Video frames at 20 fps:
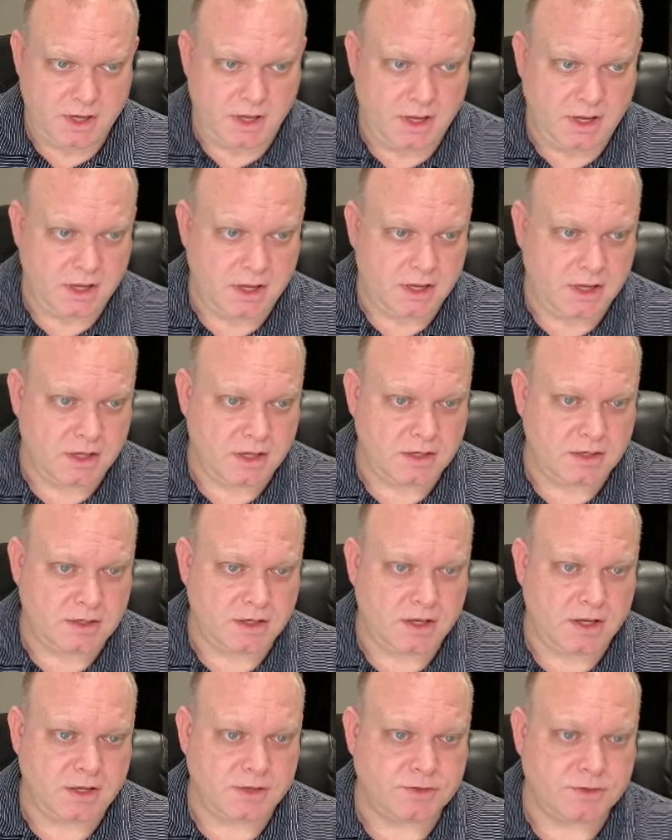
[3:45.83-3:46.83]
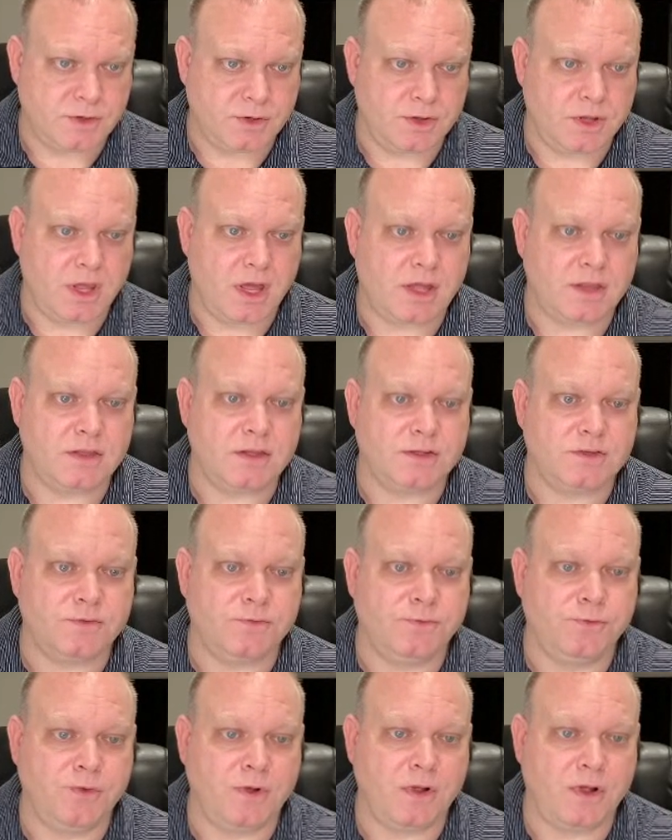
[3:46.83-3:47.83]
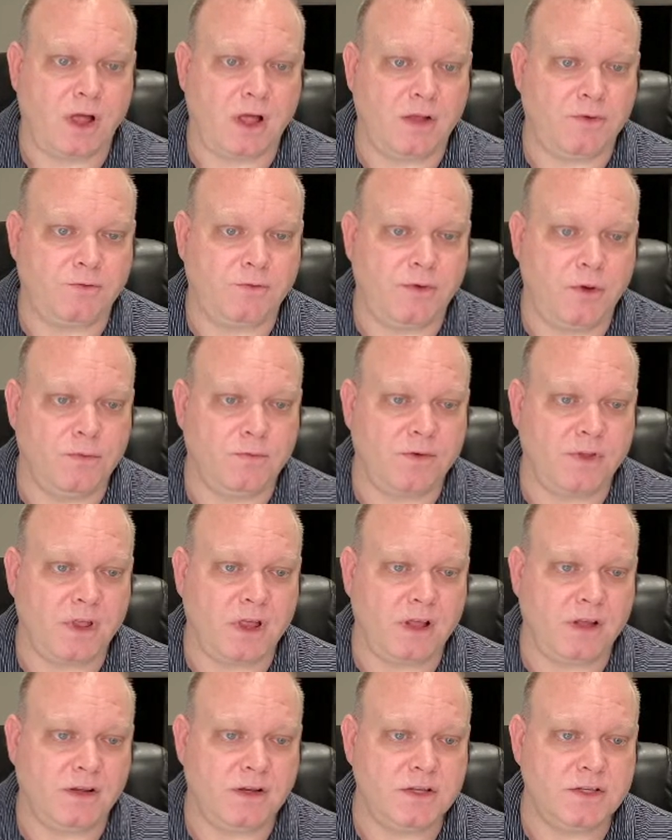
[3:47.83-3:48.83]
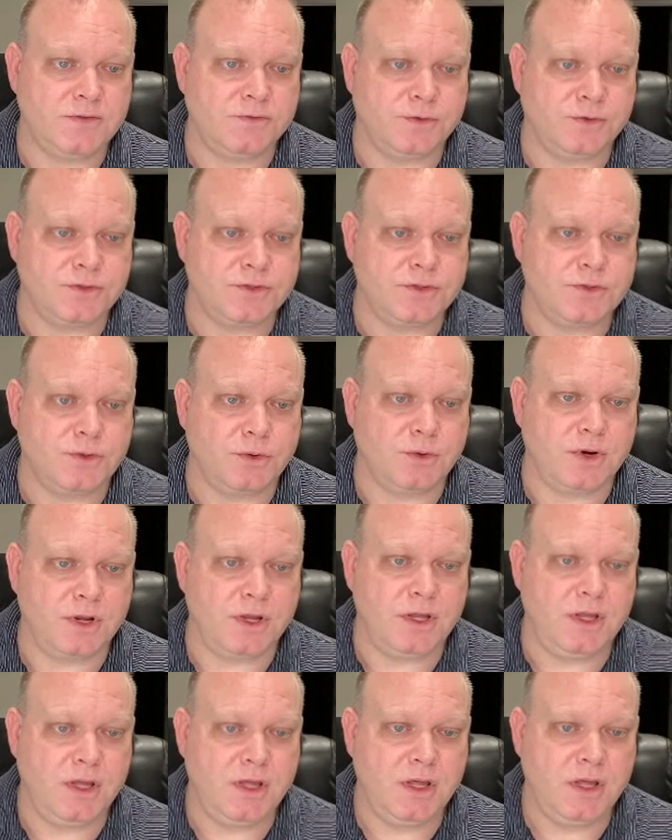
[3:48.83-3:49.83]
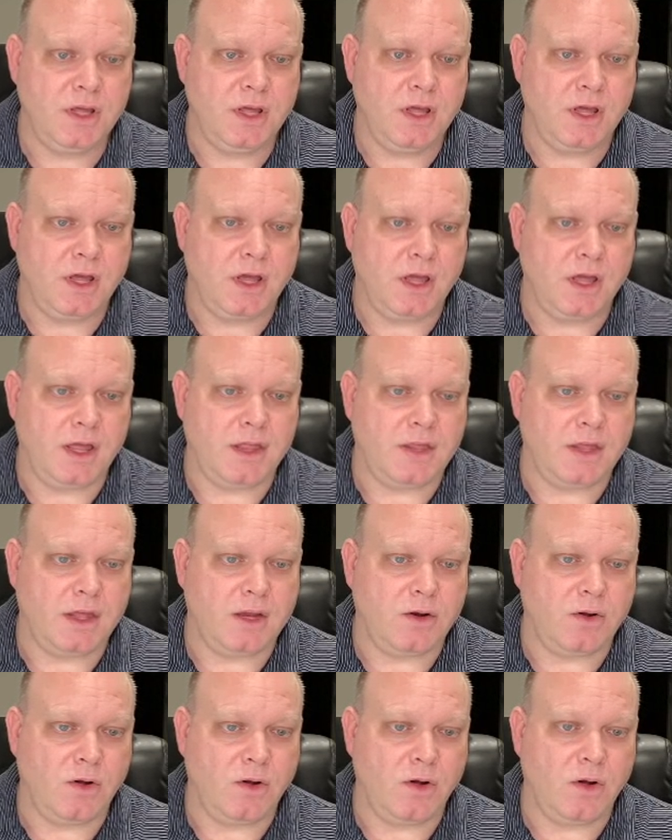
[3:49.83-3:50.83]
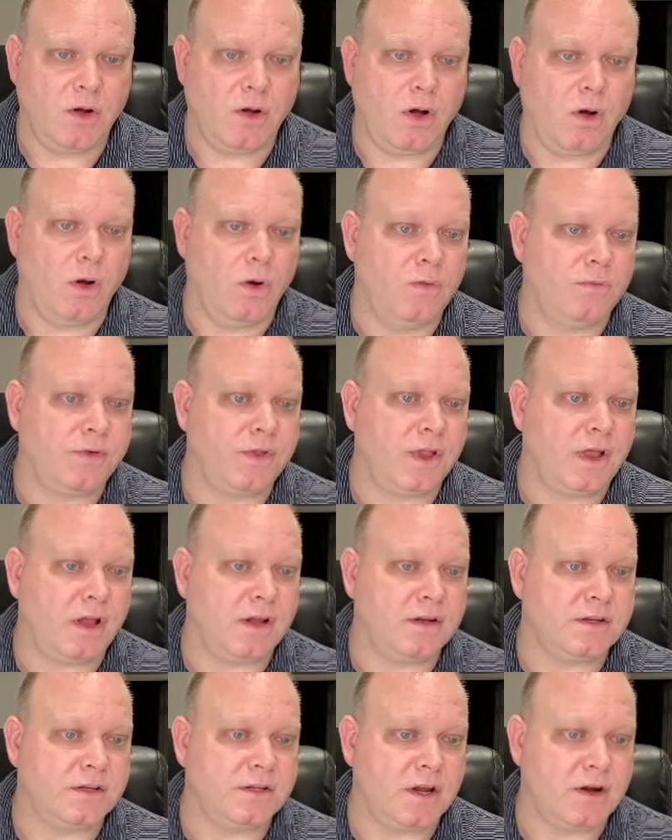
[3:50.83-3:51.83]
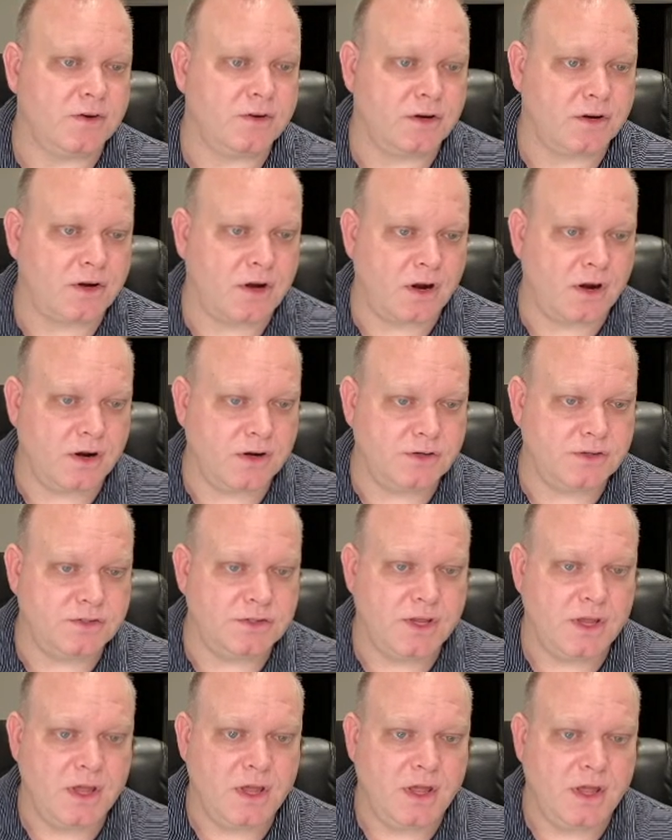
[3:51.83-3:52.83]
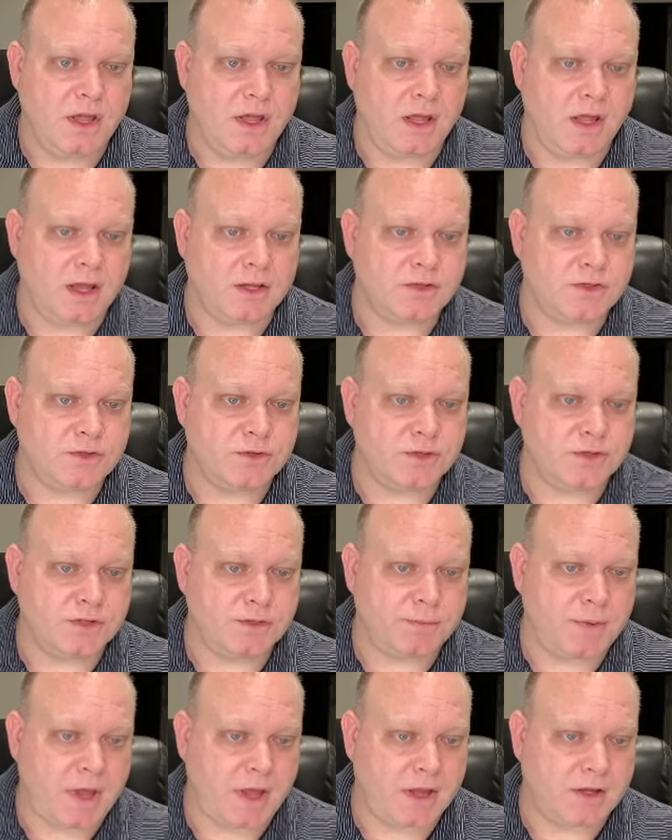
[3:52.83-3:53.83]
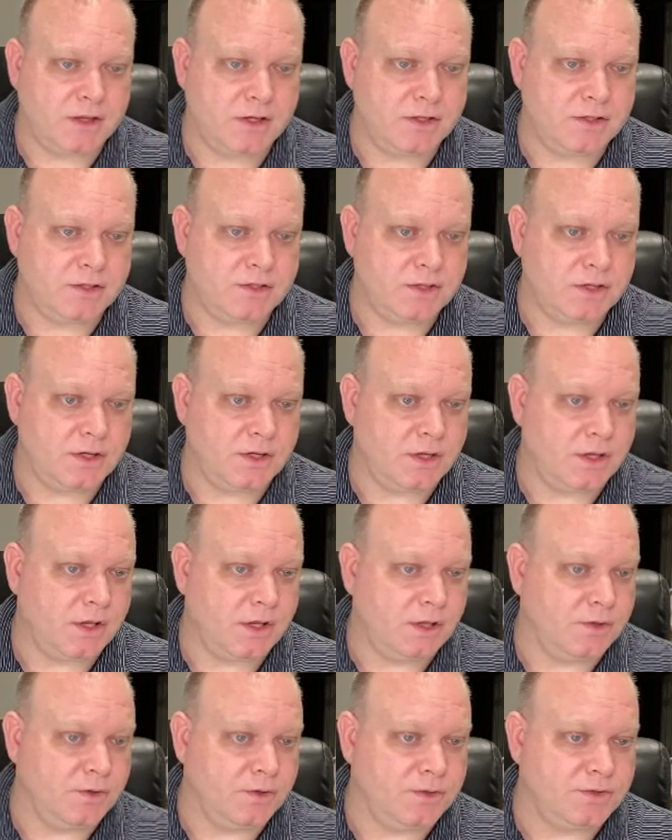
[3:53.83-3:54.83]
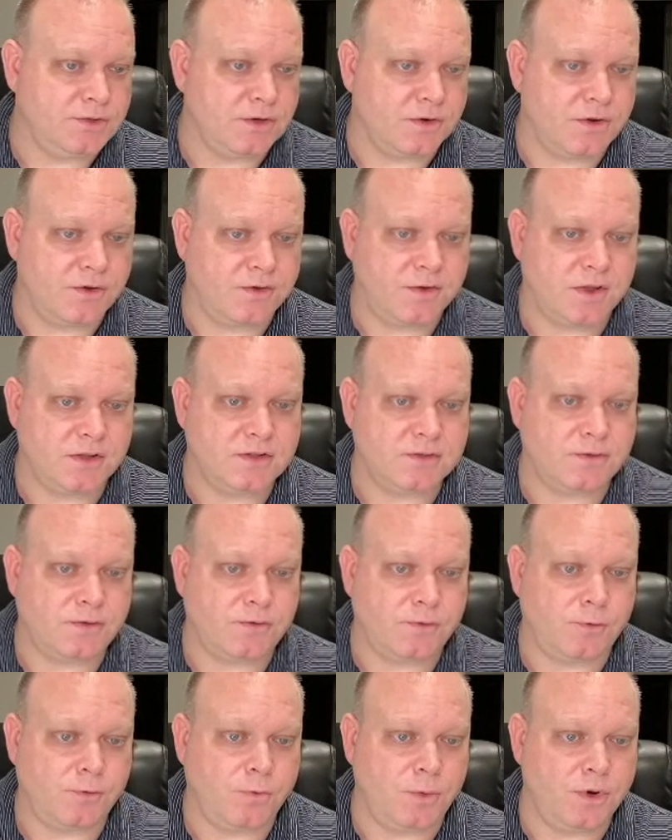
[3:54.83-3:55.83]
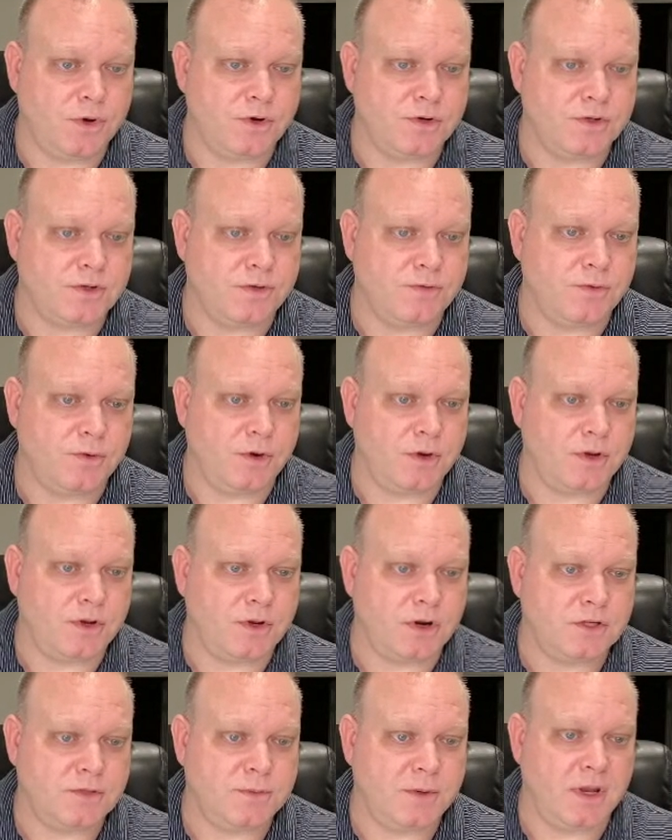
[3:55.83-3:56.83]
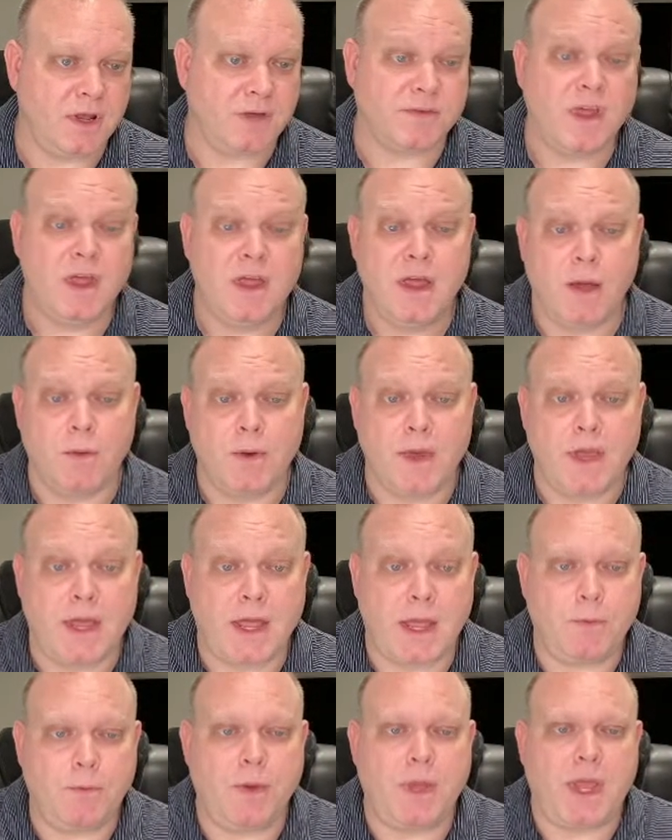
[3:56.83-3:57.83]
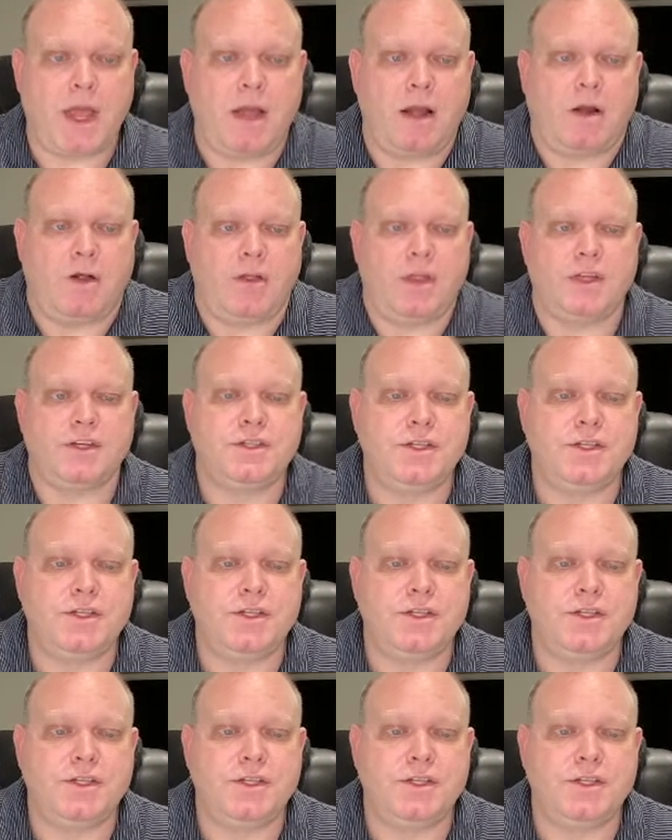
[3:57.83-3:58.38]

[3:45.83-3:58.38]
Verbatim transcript: And uh, so you had this Home for the Holidays full story, and then Home for the Holidays character cards, extras package includes certificates with winners and voting cards PDF. And we had, we had all that.